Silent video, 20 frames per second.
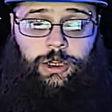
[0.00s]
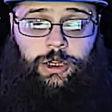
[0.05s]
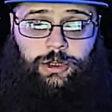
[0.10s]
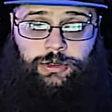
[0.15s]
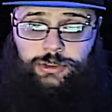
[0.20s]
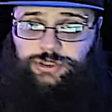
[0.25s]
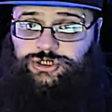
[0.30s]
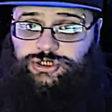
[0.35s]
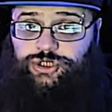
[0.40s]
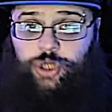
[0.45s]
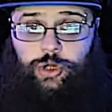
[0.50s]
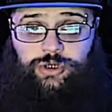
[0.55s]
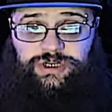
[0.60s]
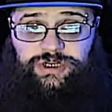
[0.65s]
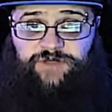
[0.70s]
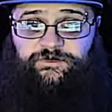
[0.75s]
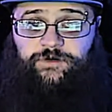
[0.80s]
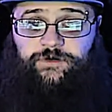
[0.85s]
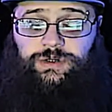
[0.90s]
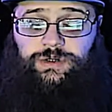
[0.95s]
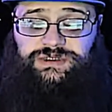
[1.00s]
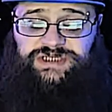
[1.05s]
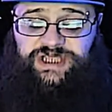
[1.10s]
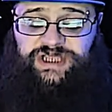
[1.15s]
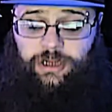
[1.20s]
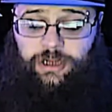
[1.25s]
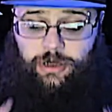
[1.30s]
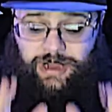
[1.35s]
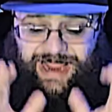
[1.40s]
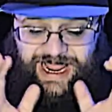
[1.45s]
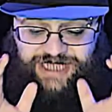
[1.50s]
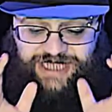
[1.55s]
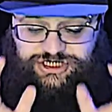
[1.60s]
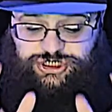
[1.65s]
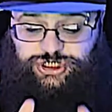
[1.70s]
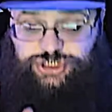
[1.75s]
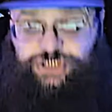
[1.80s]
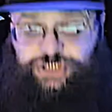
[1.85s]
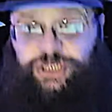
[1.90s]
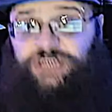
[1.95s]
There's no difficulty here. It's
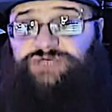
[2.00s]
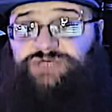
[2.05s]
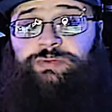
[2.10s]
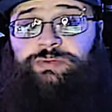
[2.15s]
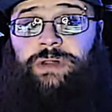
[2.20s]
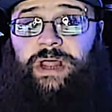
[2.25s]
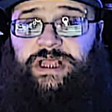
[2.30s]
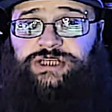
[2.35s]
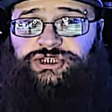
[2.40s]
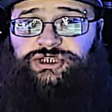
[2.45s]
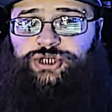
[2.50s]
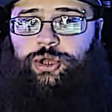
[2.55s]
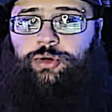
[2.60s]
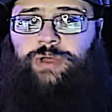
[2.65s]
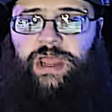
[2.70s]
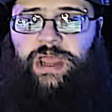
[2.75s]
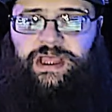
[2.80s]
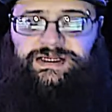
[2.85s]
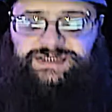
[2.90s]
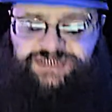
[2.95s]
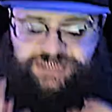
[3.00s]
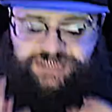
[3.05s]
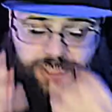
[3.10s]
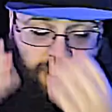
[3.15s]
just play Showcase.